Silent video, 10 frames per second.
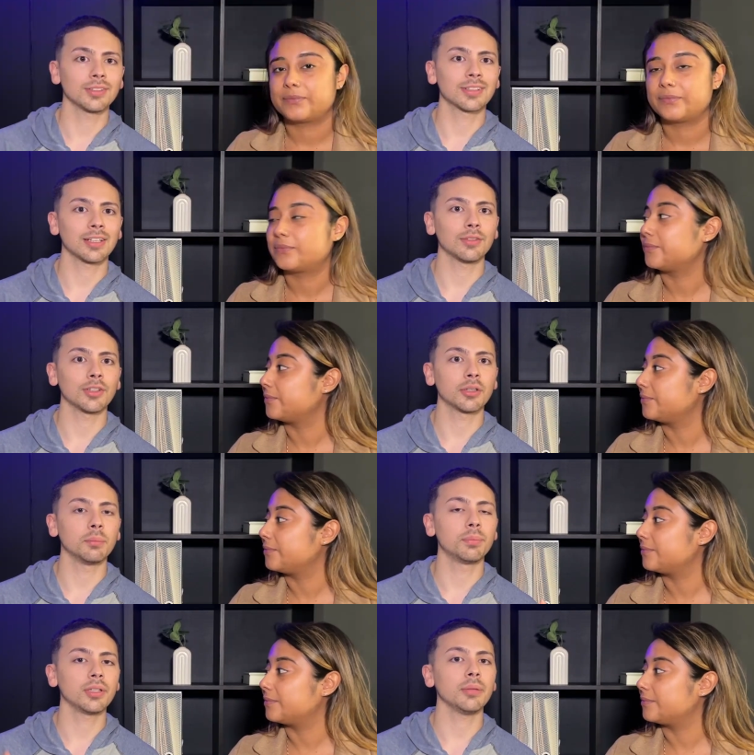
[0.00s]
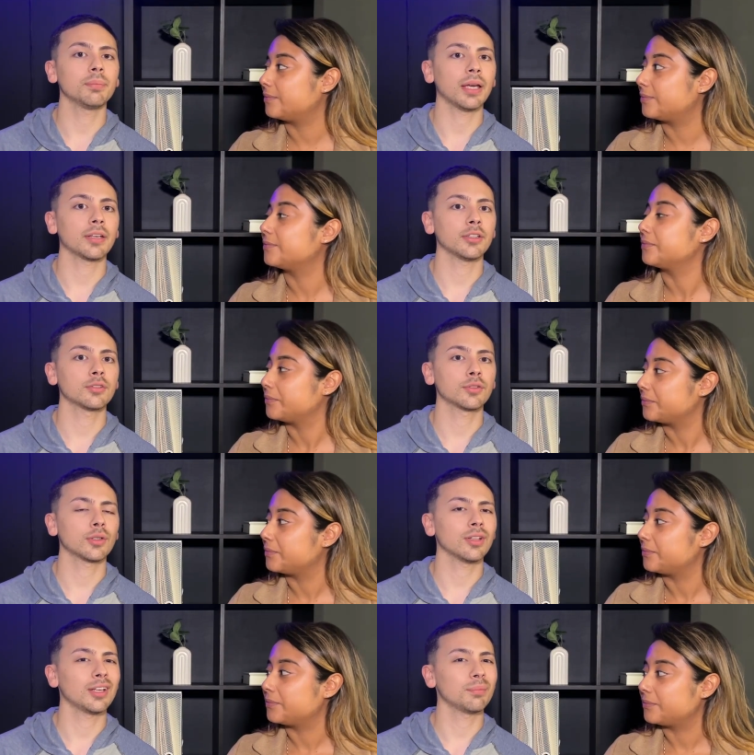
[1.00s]
Speaker 1: is kind of a complete package
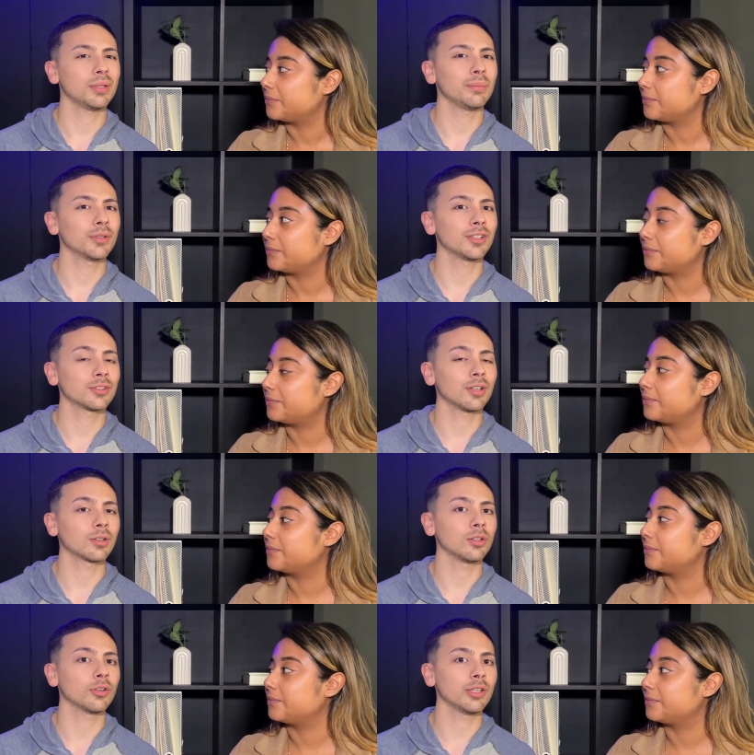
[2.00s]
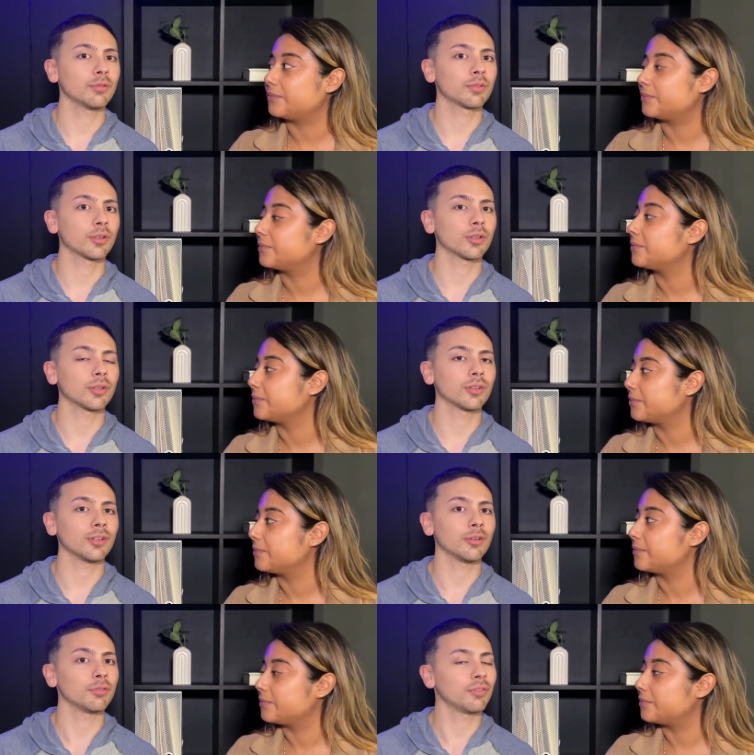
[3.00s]
for a lot of people that are looking for
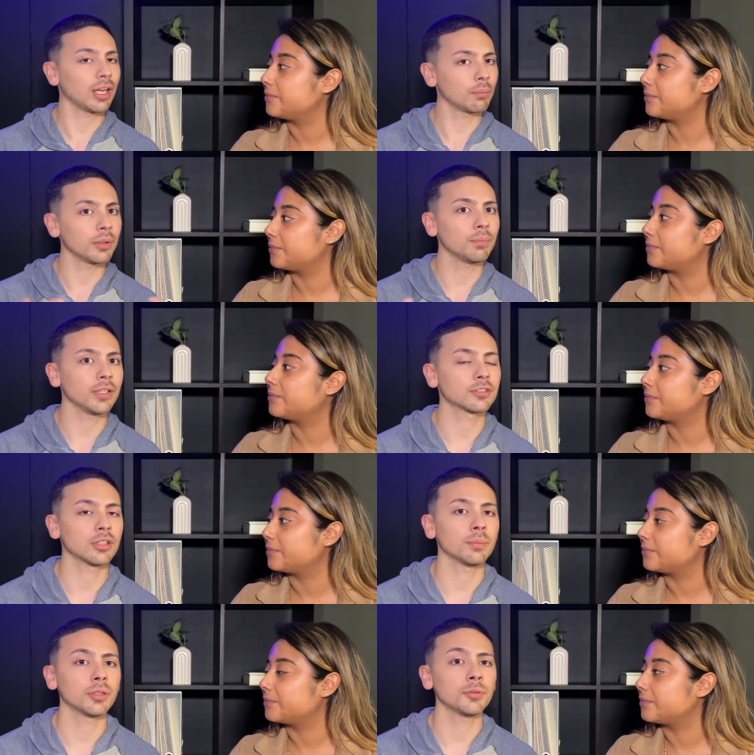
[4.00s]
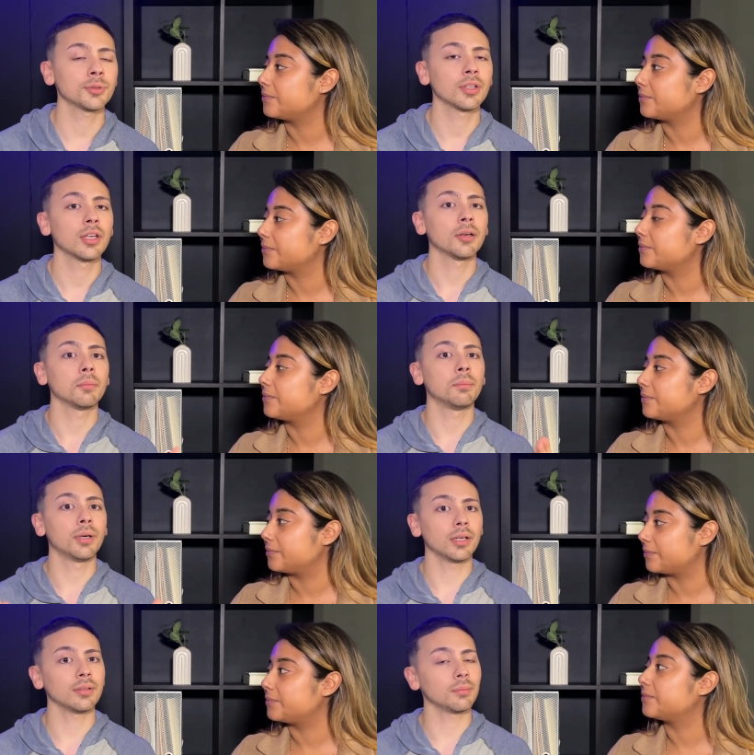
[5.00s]
a family-based suburbs,
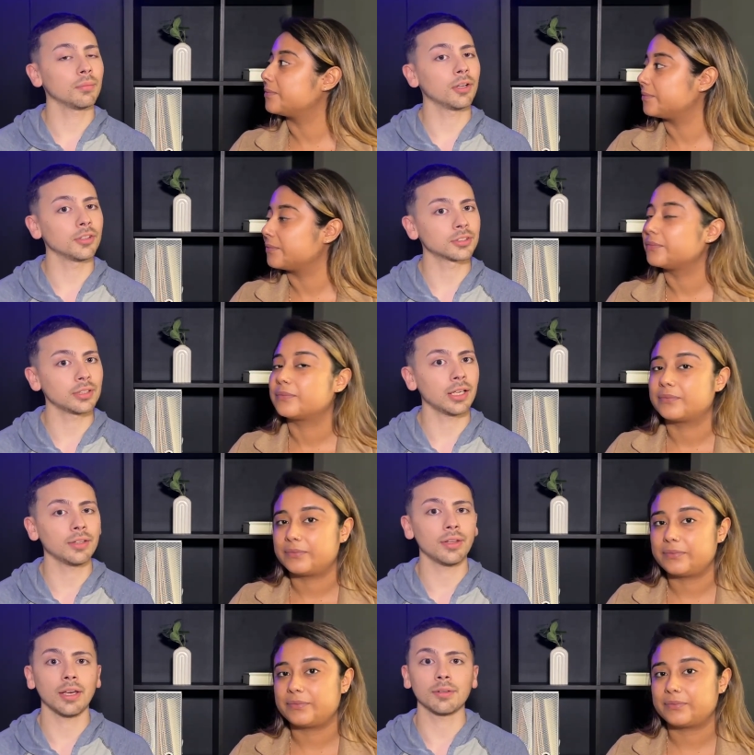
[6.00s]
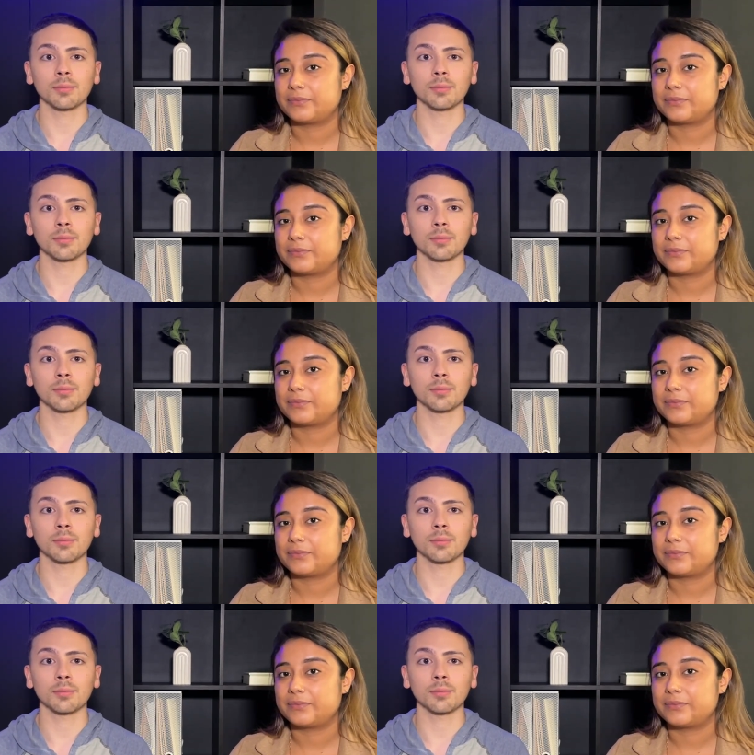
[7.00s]
but understand mm-hmm.